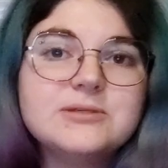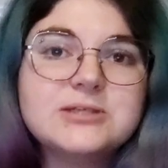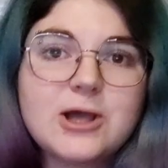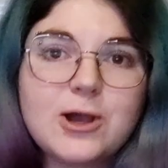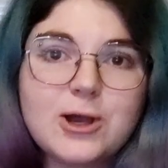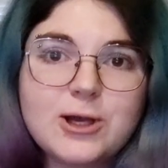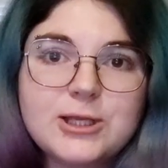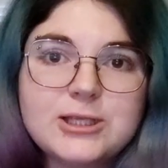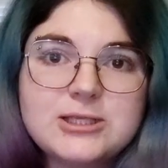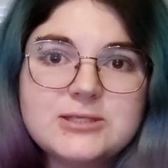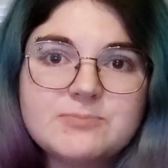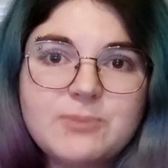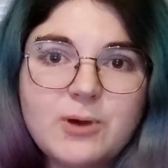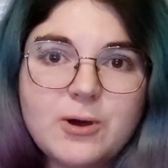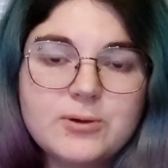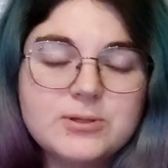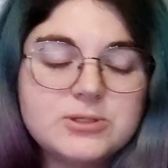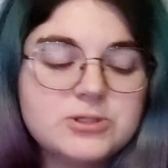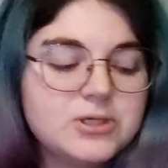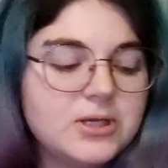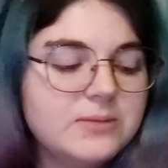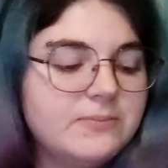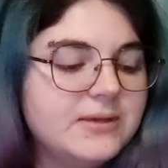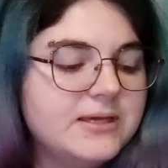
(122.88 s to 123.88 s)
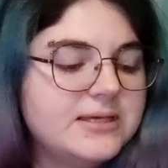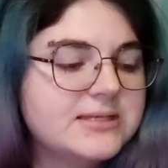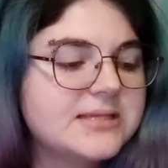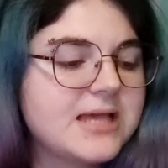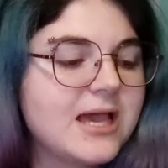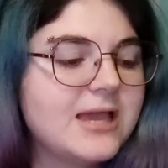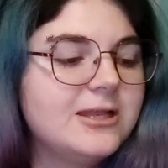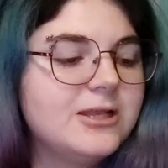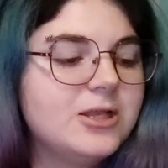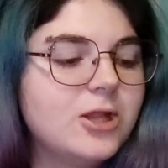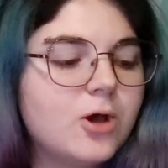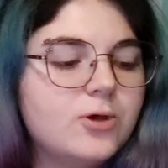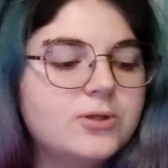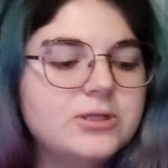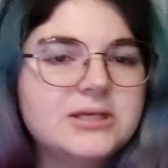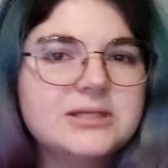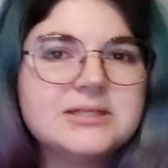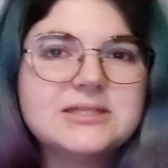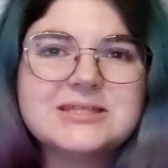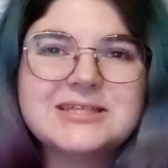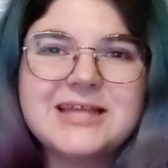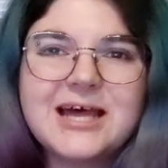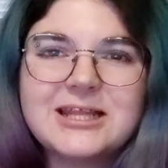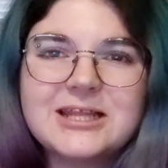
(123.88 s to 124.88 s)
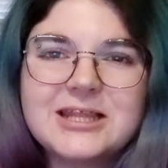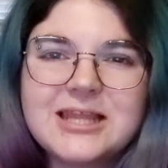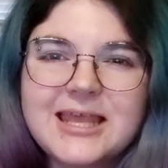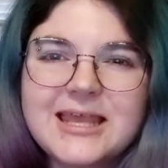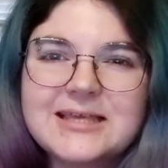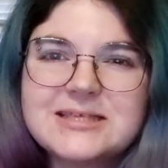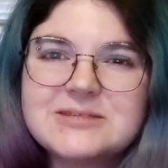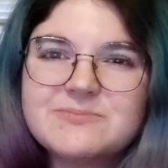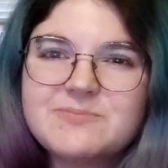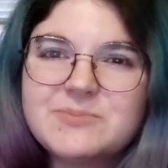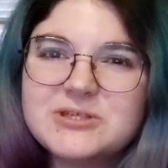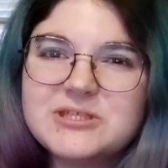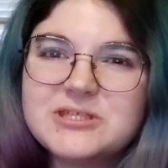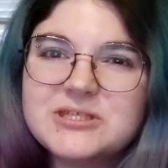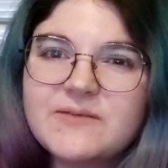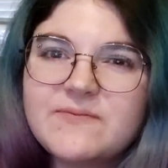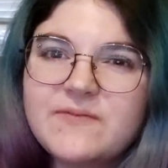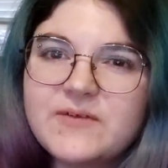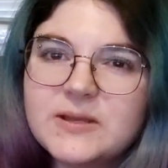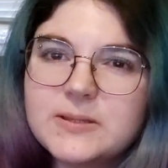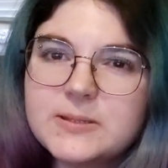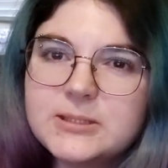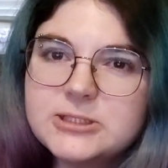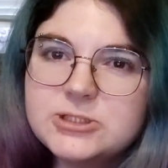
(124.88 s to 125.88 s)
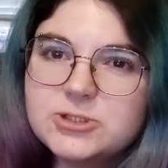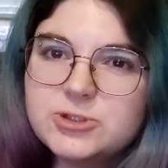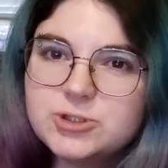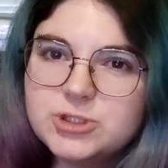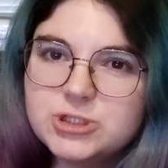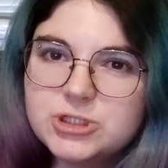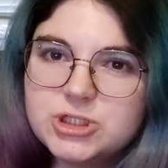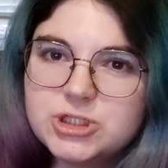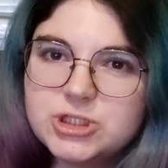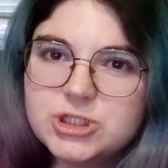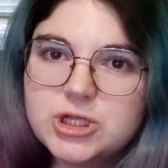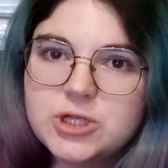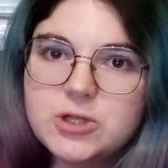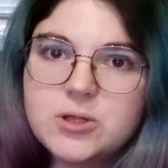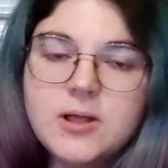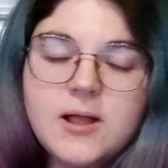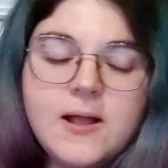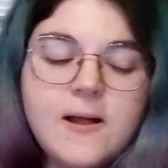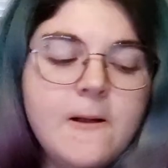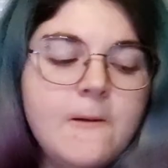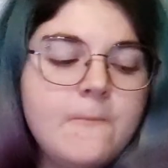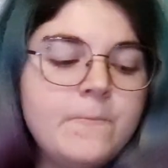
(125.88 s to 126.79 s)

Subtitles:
Hardy's poetry because I know that it's not like specifically traditional